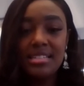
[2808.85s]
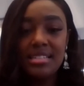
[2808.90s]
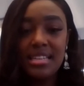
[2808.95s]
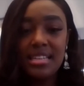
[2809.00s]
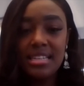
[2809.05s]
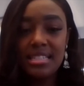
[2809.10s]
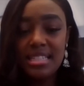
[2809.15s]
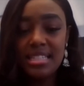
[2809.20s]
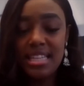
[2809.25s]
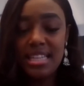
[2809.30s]

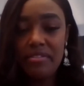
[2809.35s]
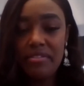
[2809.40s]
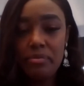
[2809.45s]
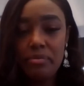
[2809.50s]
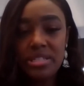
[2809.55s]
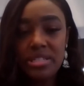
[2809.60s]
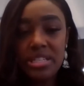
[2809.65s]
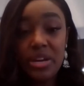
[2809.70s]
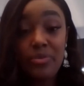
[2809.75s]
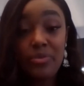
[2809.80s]

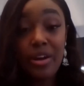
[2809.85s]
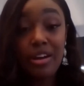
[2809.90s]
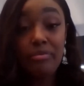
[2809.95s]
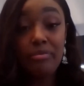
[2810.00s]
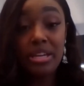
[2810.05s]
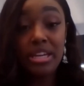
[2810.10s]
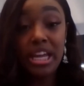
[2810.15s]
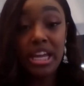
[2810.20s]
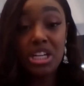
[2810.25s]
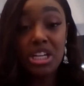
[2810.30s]
67%
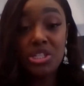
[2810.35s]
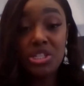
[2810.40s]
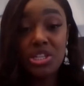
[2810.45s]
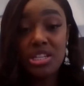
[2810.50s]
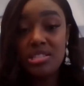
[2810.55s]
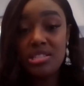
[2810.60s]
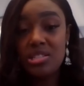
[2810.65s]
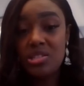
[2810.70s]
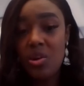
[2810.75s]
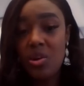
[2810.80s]

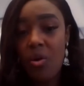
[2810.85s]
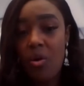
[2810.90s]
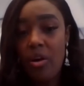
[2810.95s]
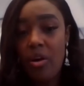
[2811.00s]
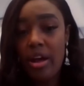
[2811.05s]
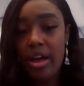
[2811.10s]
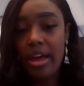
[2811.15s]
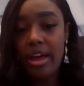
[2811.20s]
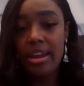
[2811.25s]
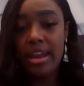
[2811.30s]
recommendations
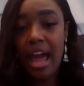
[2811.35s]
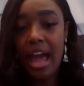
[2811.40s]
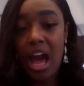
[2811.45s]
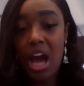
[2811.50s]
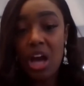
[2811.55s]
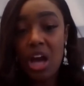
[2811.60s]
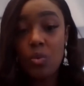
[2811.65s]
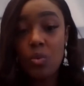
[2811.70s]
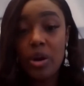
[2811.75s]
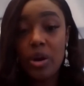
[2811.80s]
on
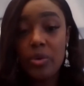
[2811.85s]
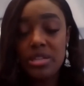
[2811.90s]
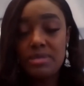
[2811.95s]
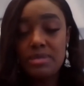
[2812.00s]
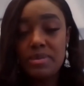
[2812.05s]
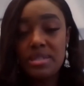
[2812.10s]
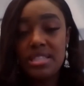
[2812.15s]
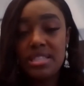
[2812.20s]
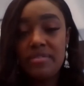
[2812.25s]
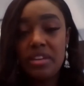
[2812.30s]
how to work with
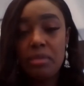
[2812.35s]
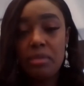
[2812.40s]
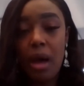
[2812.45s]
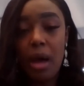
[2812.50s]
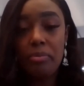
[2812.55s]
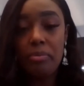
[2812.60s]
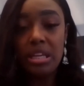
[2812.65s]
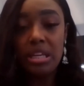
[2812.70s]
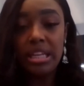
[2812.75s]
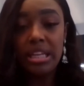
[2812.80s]
specific
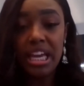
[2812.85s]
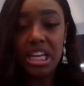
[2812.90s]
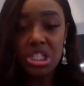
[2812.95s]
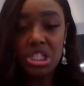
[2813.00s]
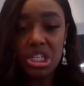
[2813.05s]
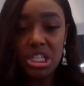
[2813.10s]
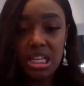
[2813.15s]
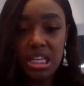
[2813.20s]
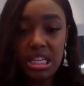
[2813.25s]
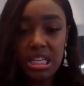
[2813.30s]

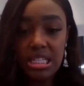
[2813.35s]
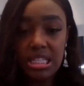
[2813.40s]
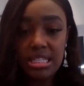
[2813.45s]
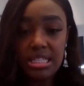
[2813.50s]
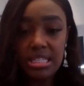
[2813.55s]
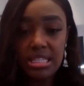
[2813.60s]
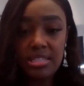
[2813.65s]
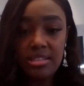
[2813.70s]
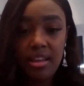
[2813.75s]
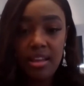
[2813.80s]
populations